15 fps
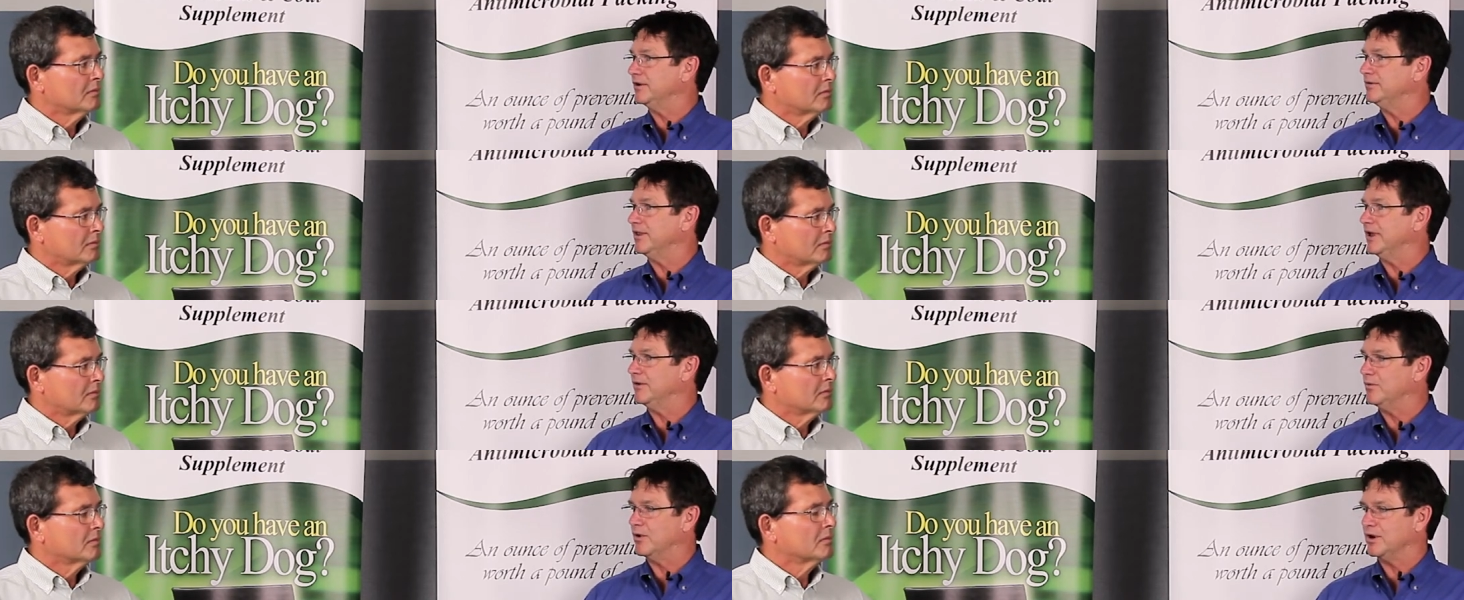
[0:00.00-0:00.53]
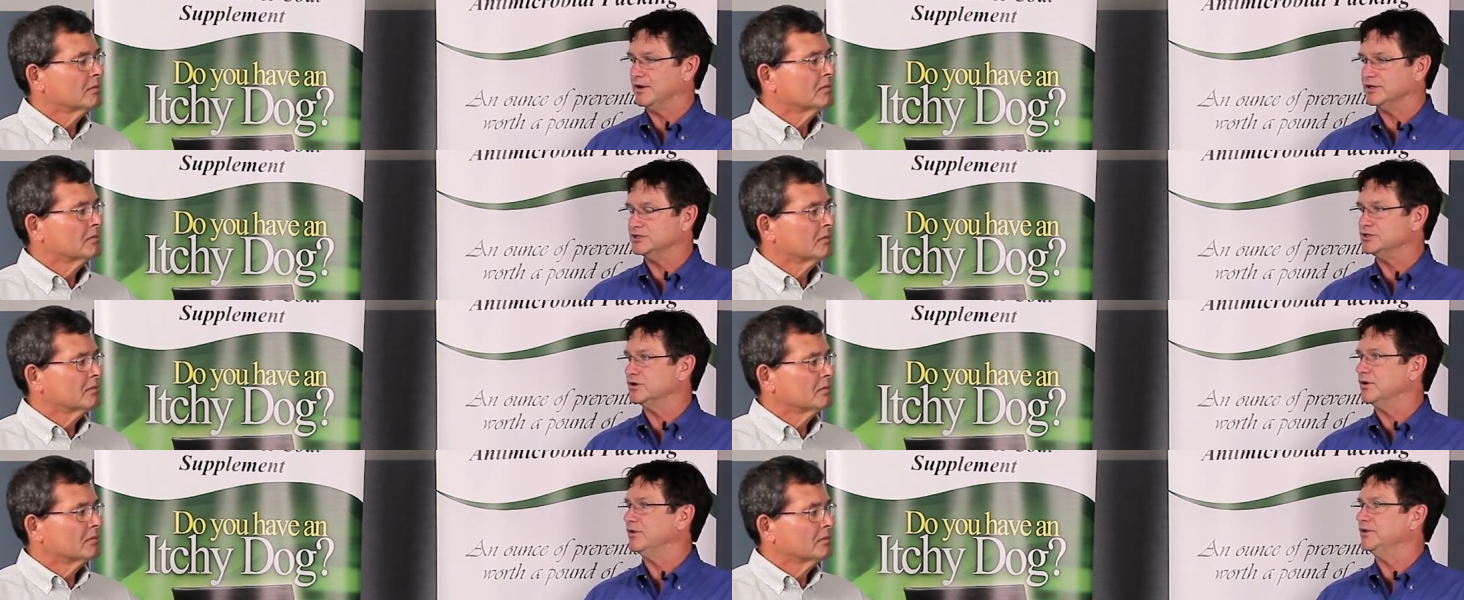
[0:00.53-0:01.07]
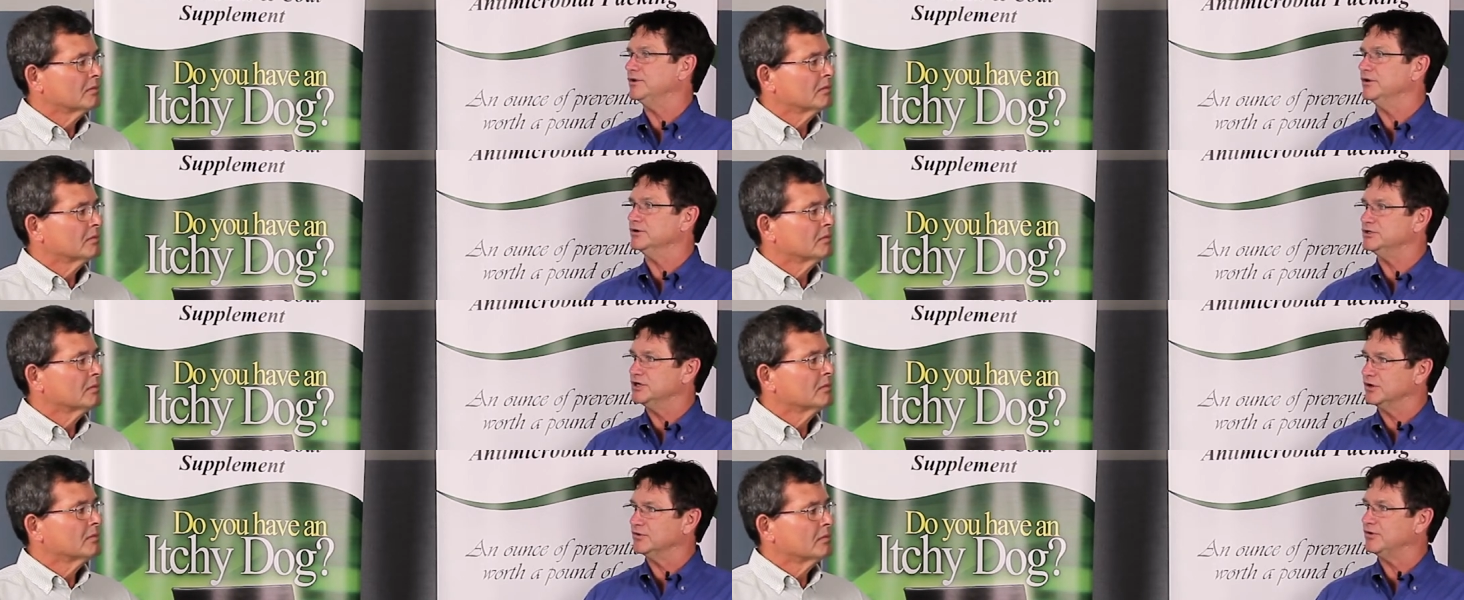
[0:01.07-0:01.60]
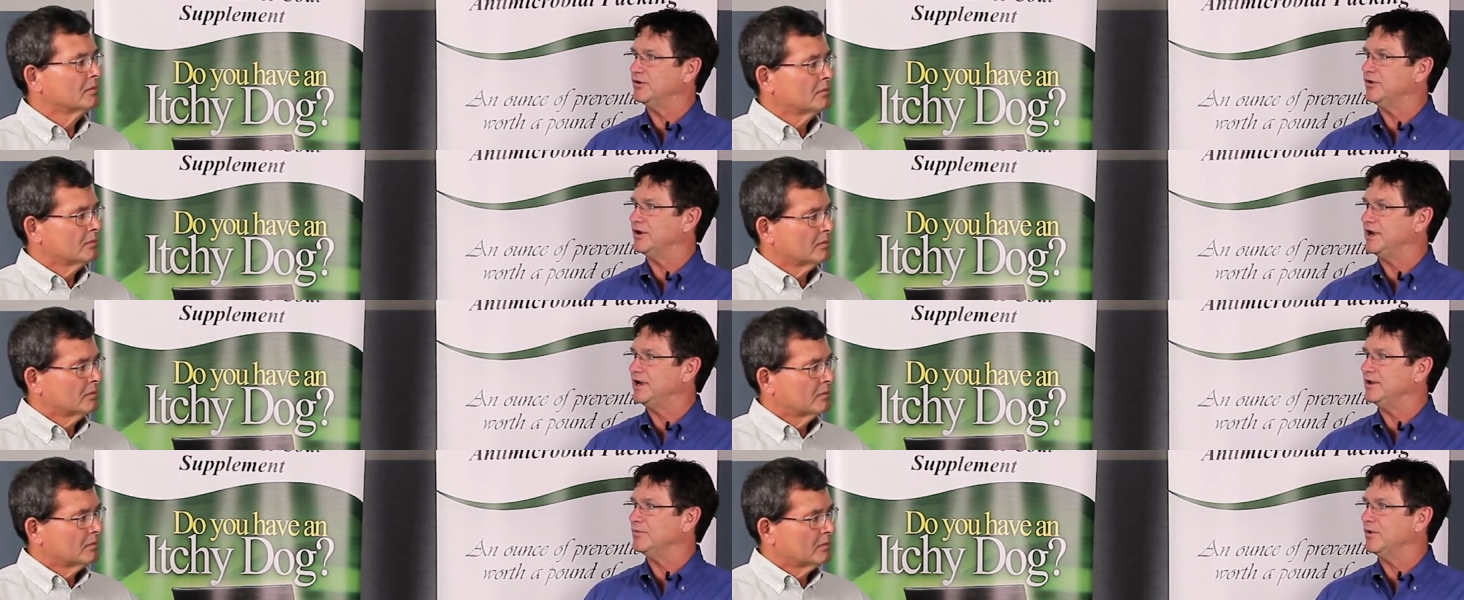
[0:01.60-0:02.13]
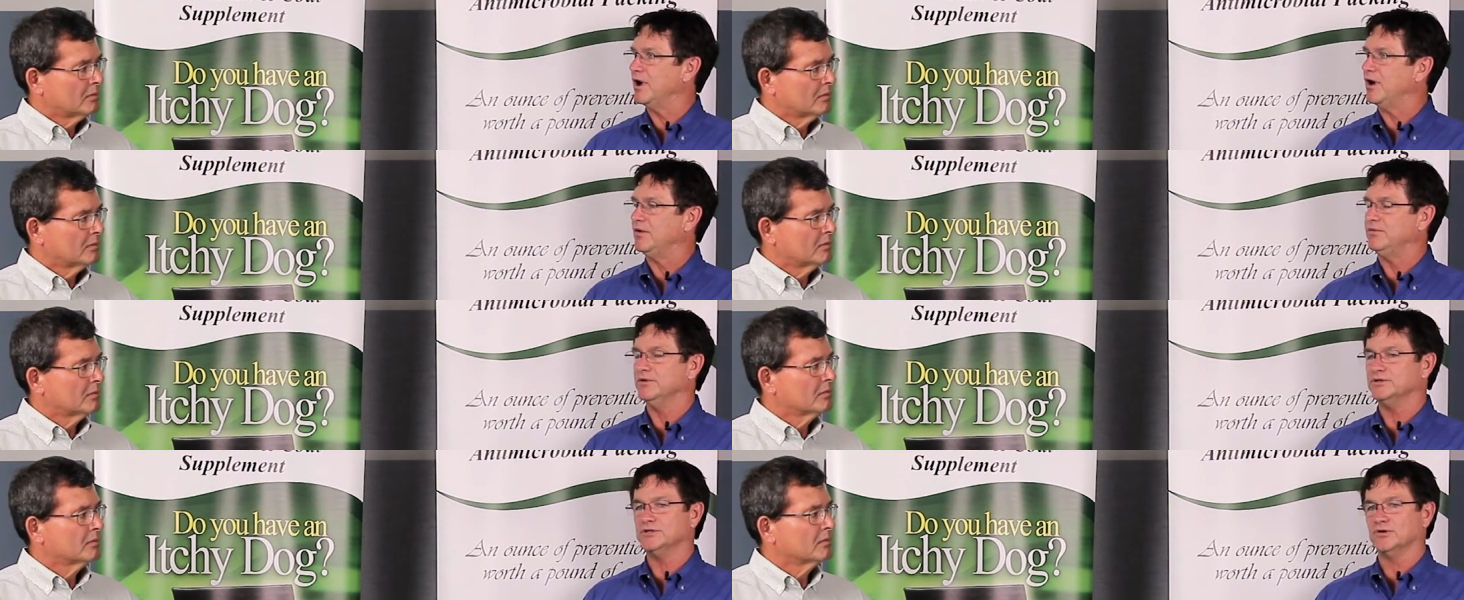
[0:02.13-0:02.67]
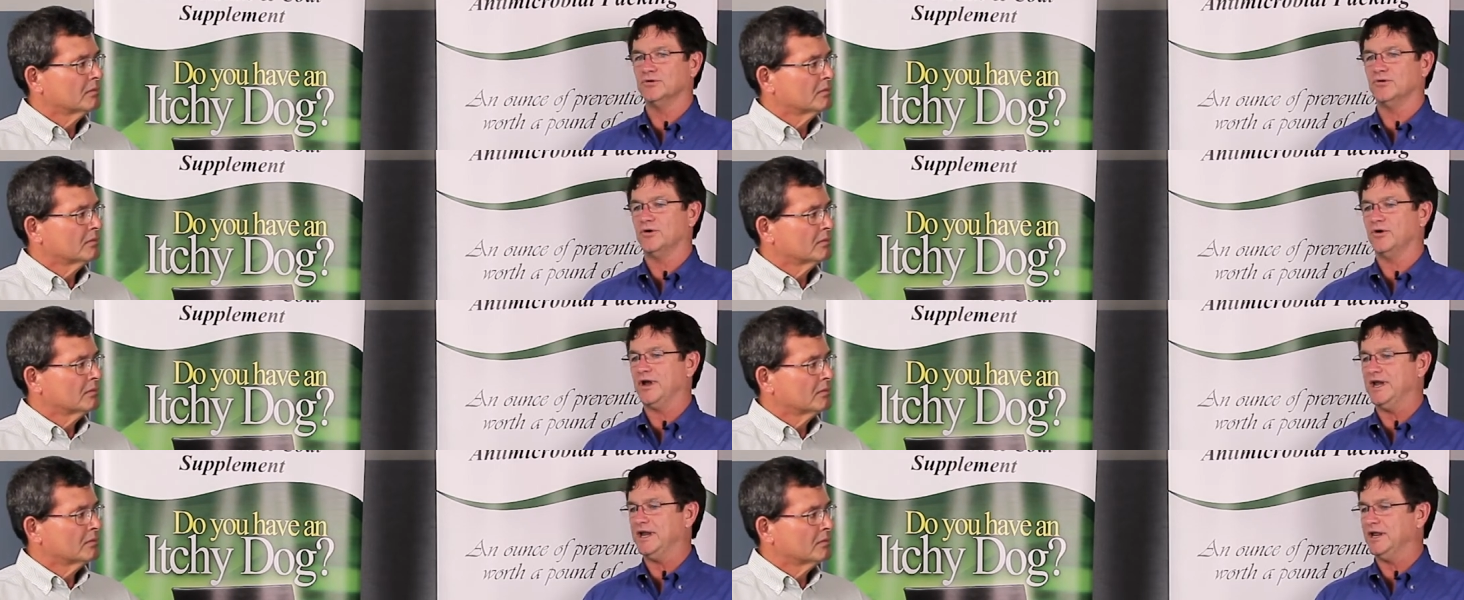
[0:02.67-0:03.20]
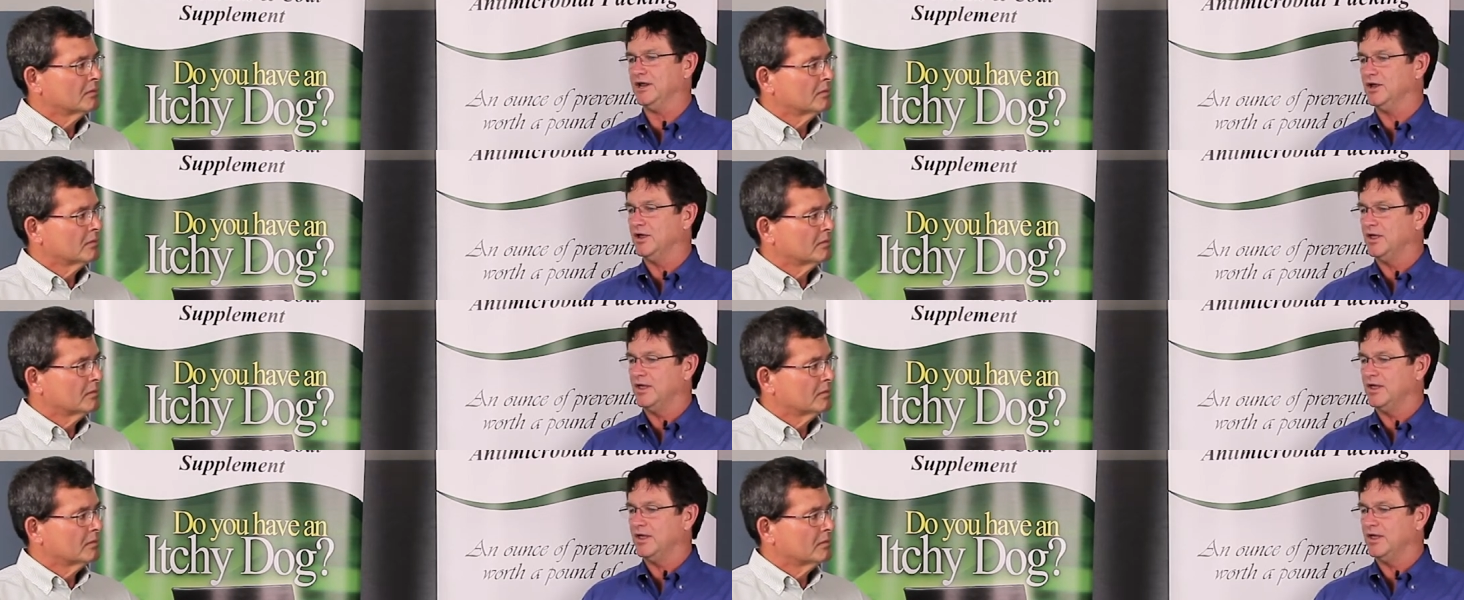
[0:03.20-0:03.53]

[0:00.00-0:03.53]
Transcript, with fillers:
Speaker 1: They want to ensure that their children are eating well, the children are eating